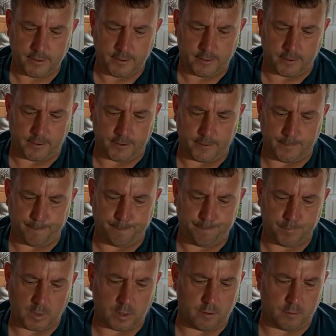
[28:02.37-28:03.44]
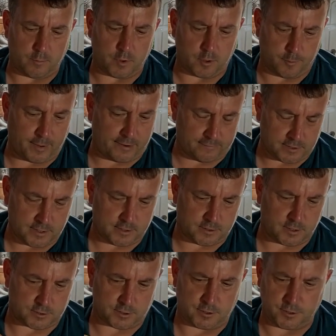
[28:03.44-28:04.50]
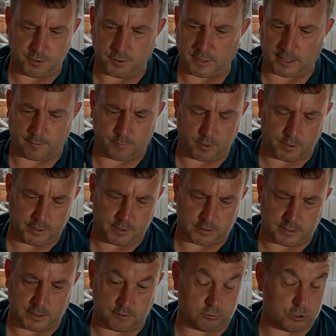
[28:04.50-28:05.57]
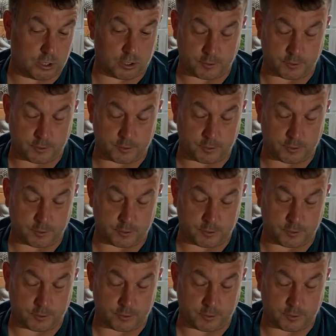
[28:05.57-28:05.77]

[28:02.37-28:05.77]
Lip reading: but apparently it doesn't, and you can put it in sealed jars.